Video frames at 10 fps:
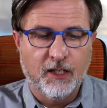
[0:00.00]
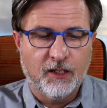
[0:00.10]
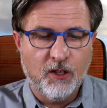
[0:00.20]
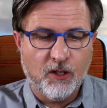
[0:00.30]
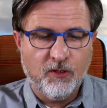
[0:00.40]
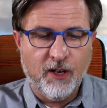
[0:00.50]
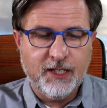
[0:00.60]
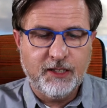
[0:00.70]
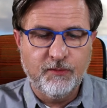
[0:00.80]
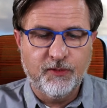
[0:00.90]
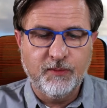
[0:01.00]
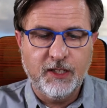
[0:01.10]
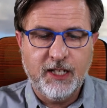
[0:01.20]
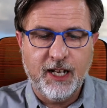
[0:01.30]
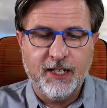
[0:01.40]
God raised him from the
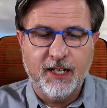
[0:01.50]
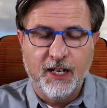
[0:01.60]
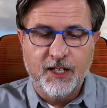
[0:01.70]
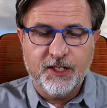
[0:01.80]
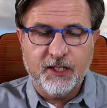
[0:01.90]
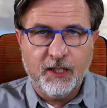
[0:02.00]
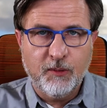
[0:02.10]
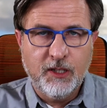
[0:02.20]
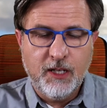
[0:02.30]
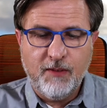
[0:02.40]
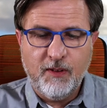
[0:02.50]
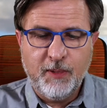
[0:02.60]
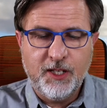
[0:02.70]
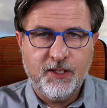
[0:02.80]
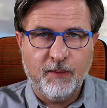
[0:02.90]
dead so that he would never
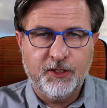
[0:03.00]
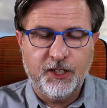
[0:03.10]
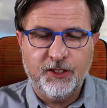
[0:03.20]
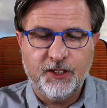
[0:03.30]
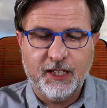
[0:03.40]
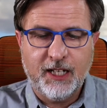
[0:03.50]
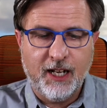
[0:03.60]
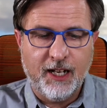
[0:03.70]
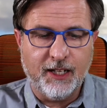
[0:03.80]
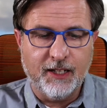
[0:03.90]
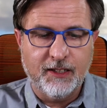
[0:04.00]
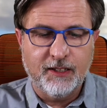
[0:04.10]
be subject to decay.